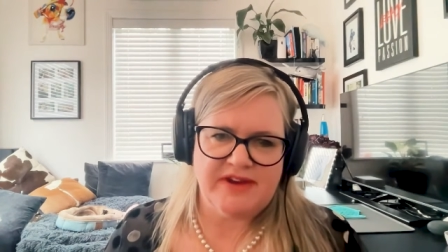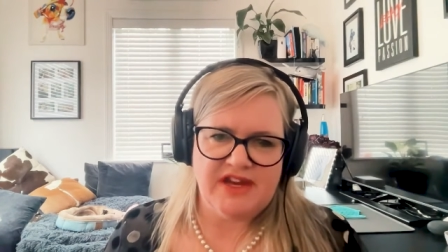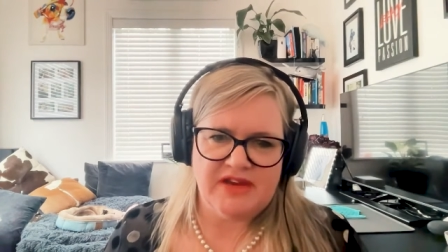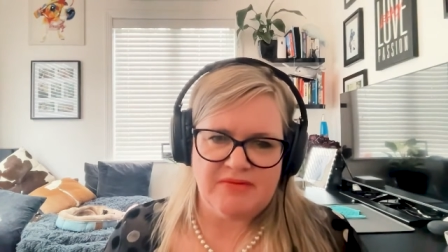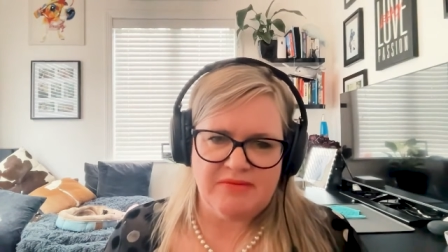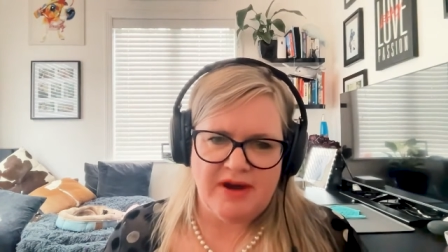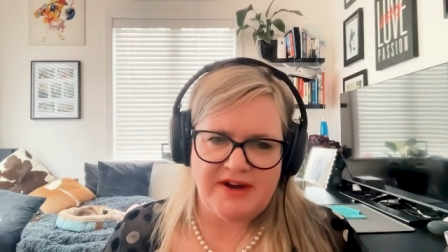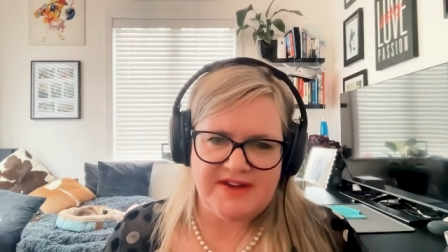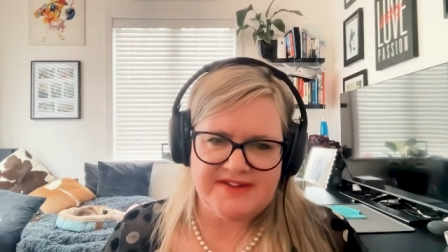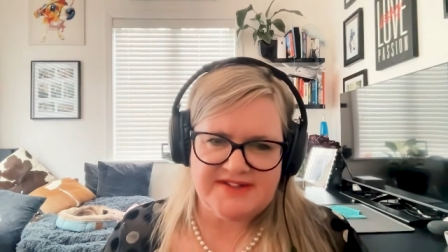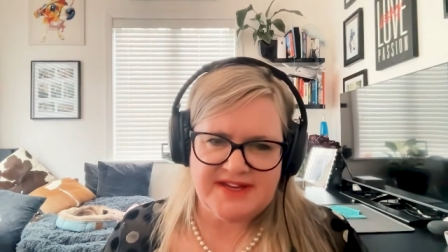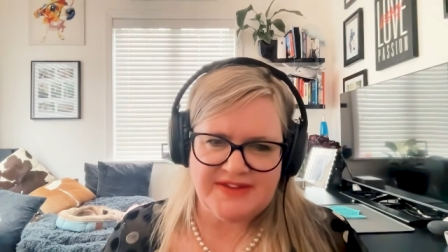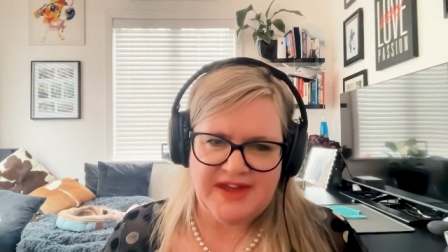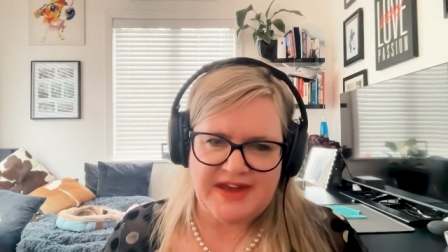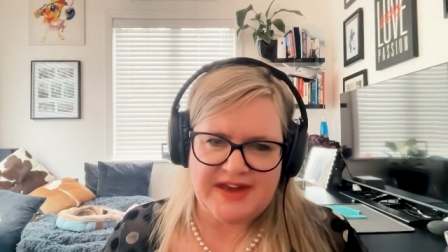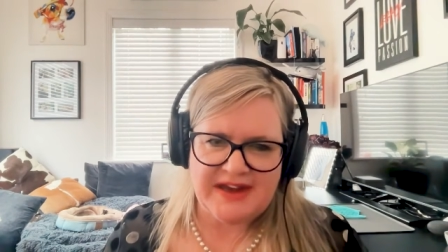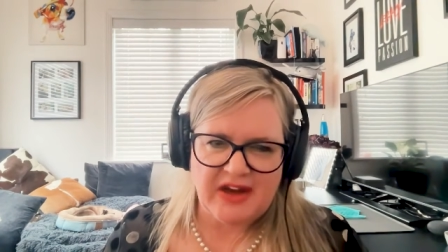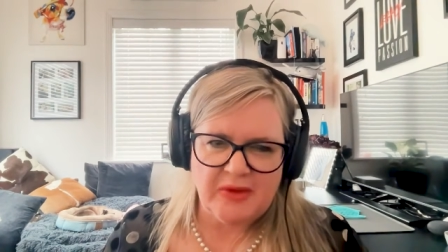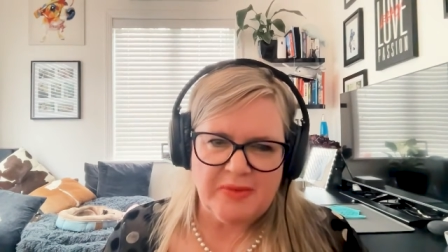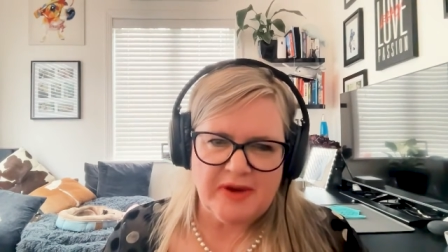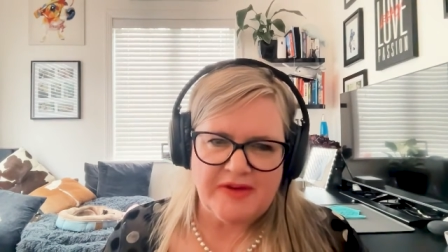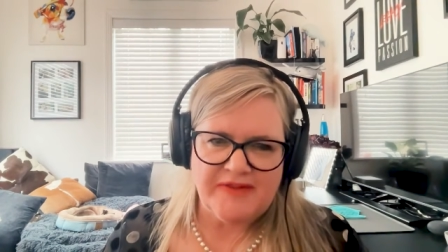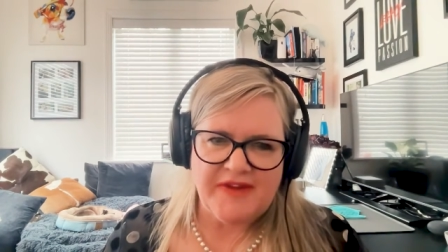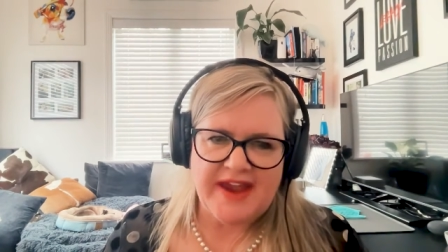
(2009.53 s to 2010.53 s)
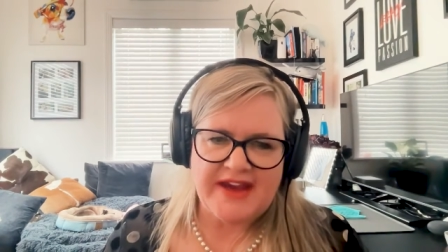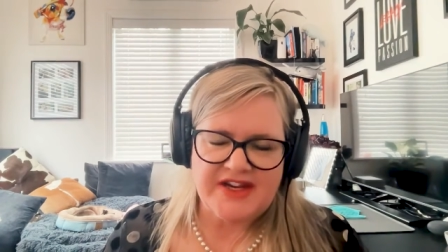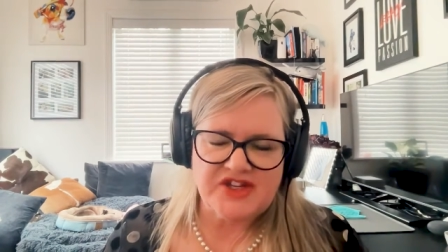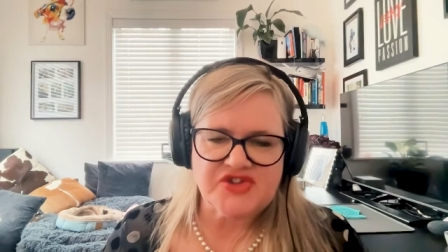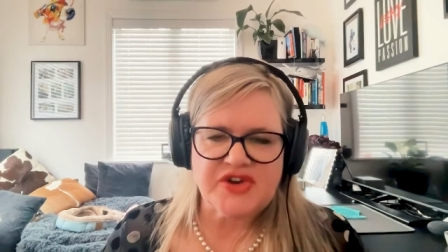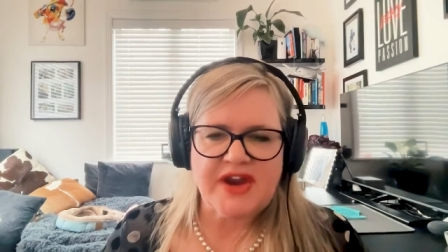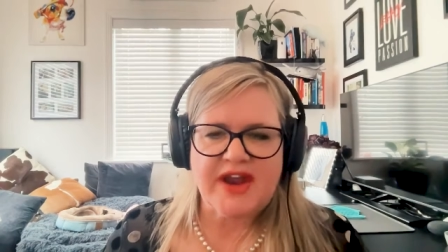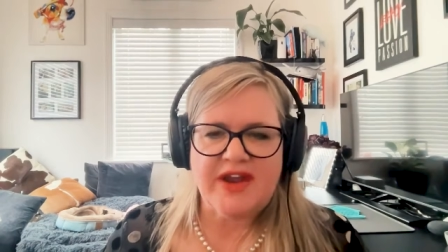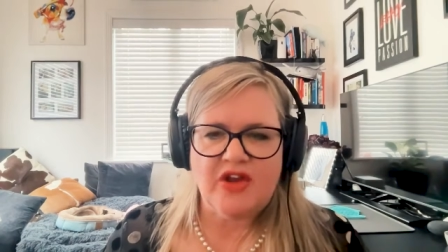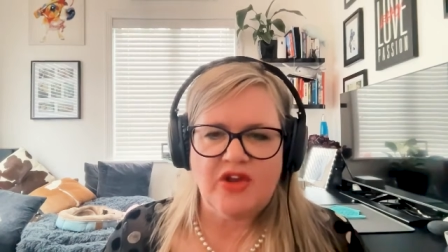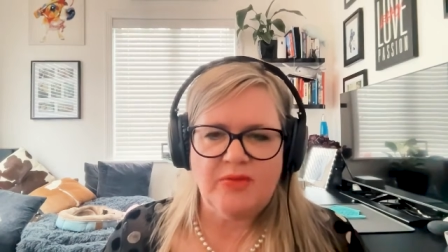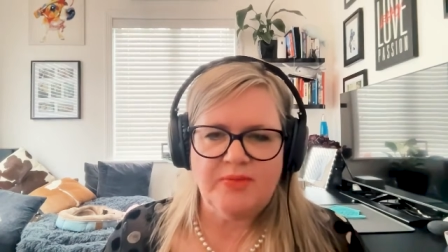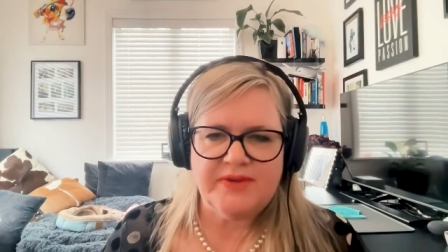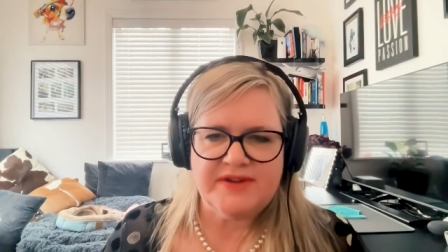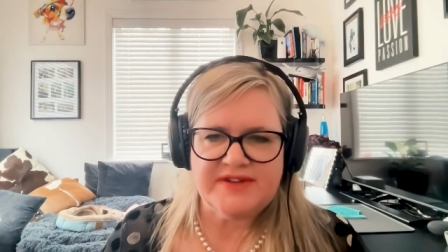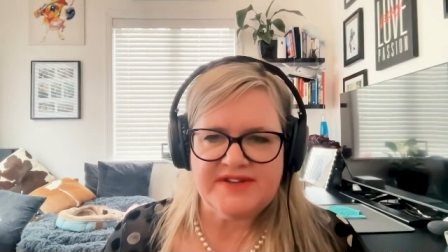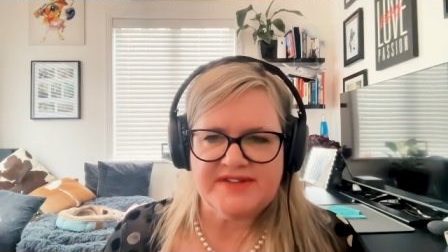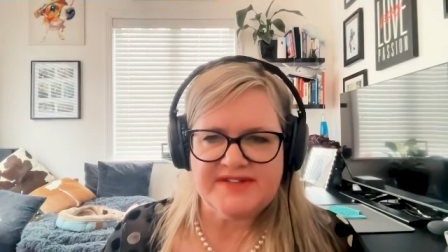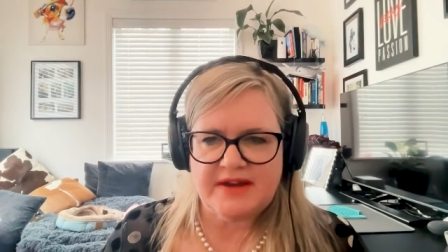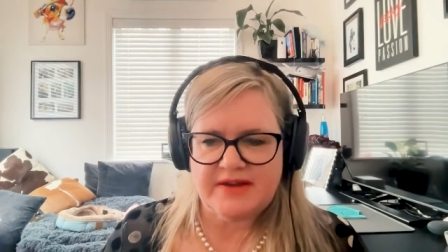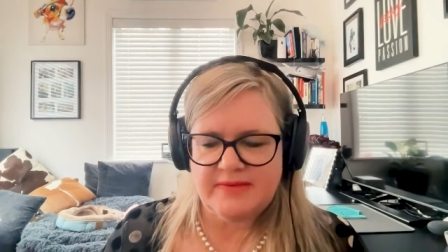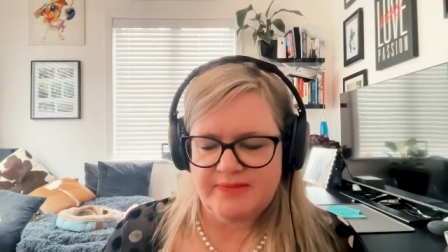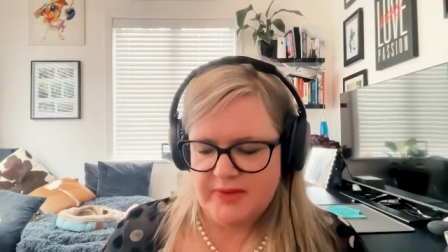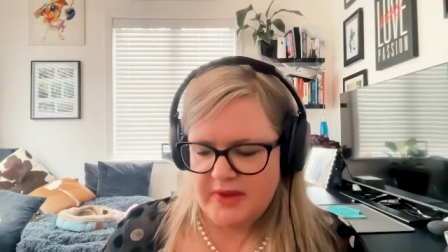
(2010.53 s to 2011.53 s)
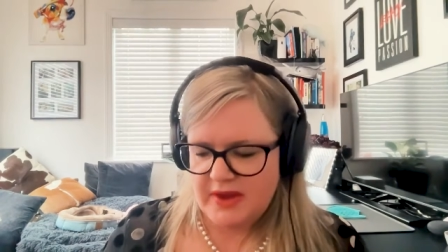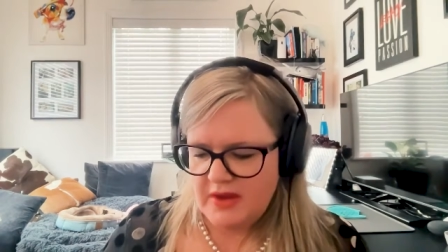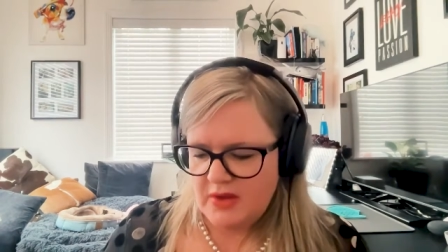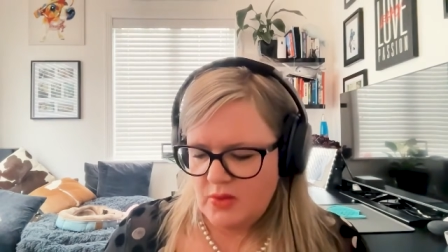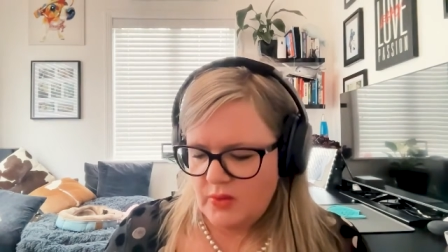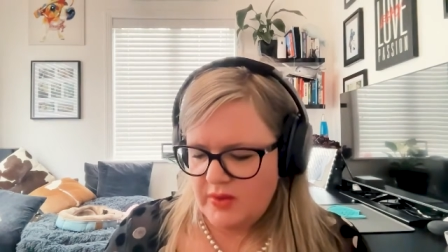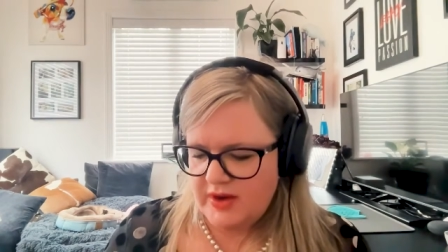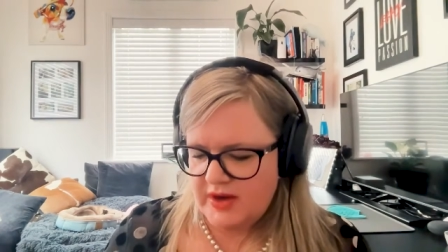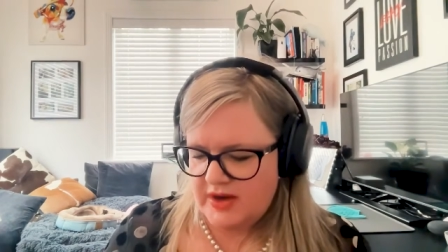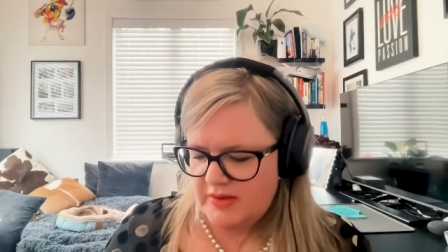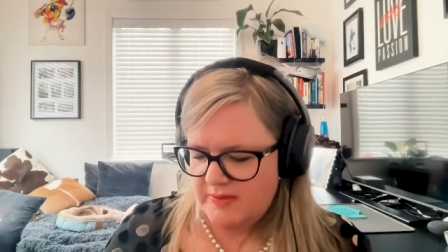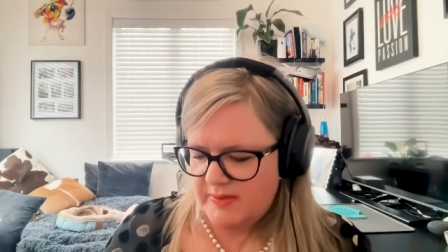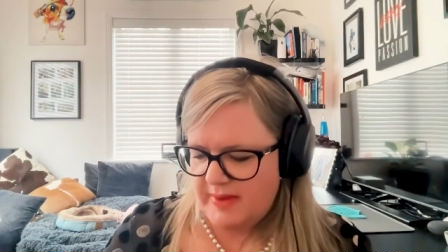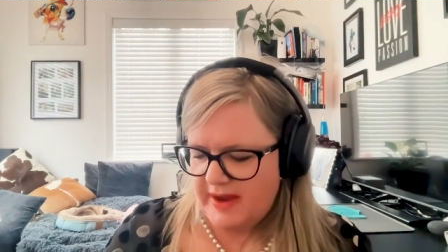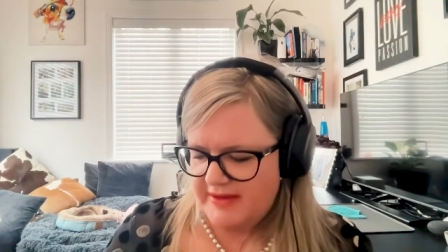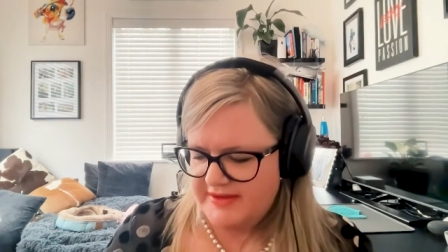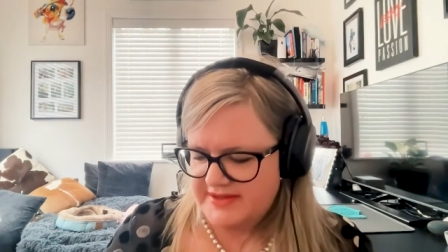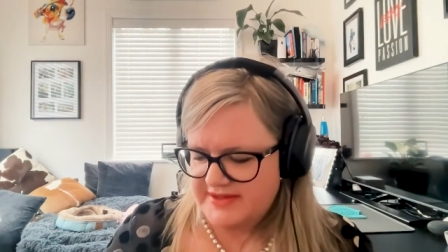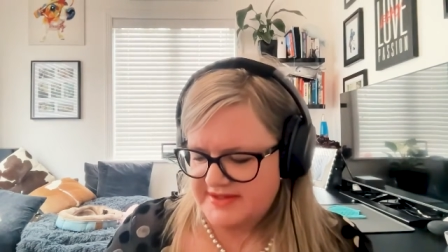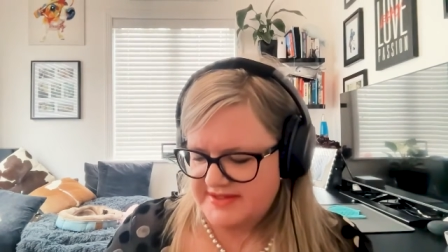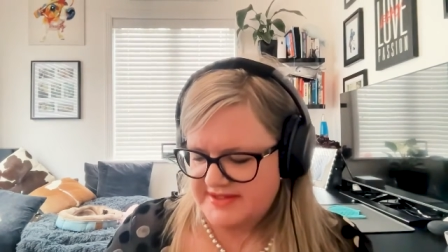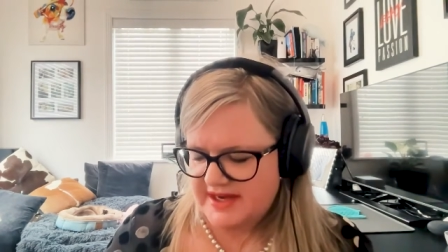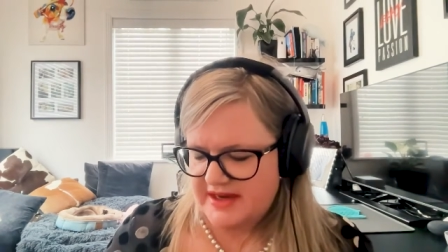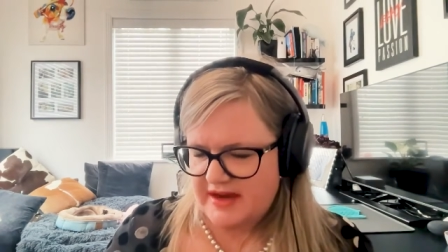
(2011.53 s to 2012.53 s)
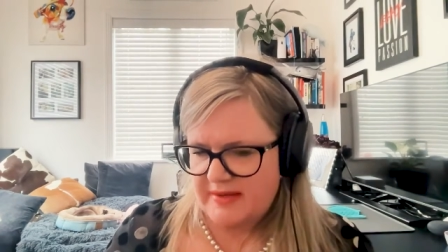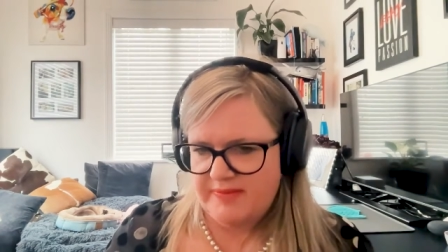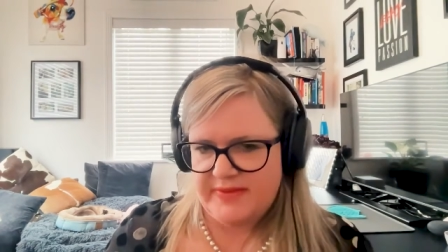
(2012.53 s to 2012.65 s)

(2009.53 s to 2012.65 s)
you might just need that little bit of extra help. And so we're about to set up